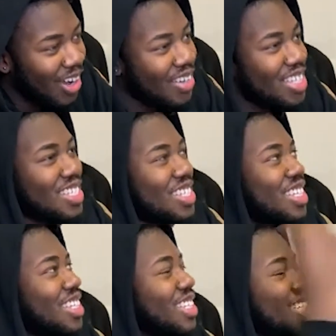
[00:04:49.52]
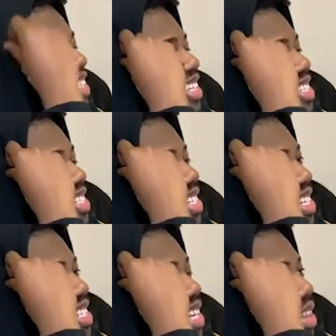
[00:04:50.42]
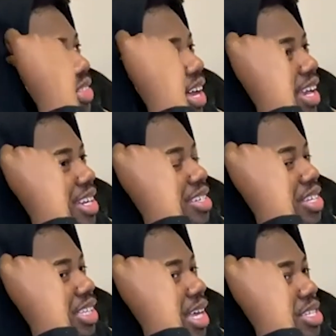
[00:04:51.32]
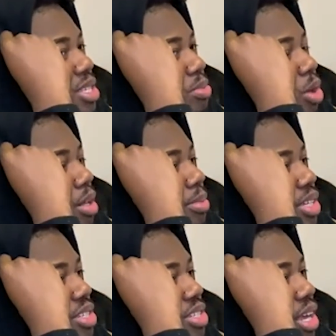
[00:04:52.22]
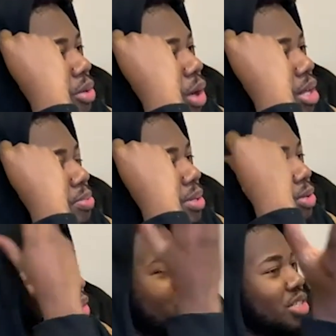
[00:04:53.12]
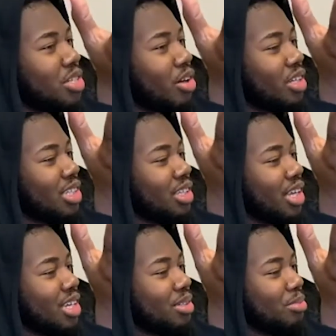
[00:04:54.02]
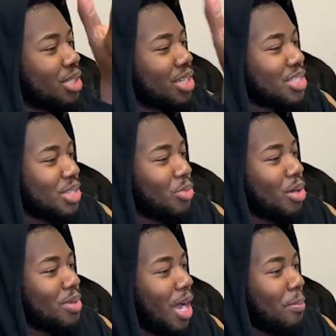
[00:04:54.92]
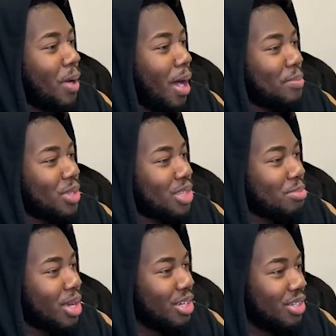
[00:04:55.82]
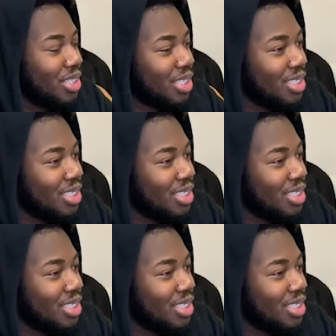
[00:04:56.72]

No, he said that, and it's like that's smart because like why do people go to DR to get laid? Because the women outpopulate the men.